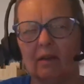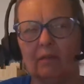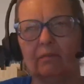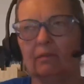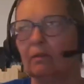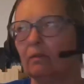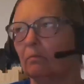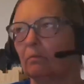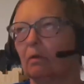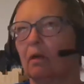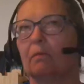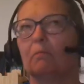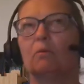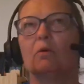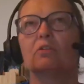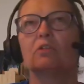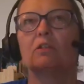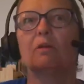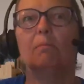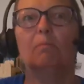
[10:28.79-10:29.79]
Even when I'm
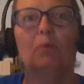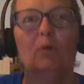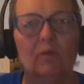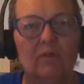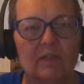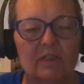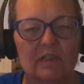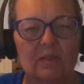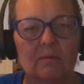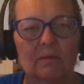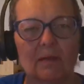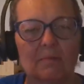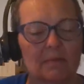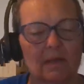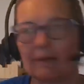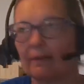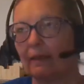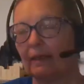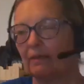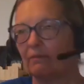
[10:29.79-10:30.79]
watching a movie, sometimes
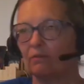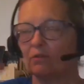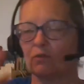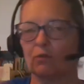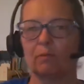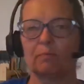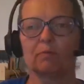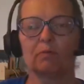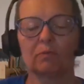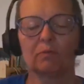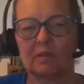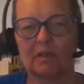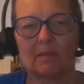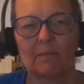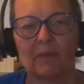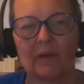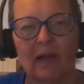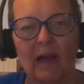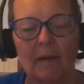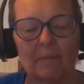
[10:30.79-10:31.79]
I think of a scripture when
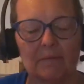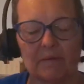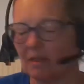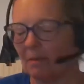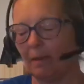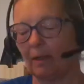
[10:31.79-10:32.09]
something happens.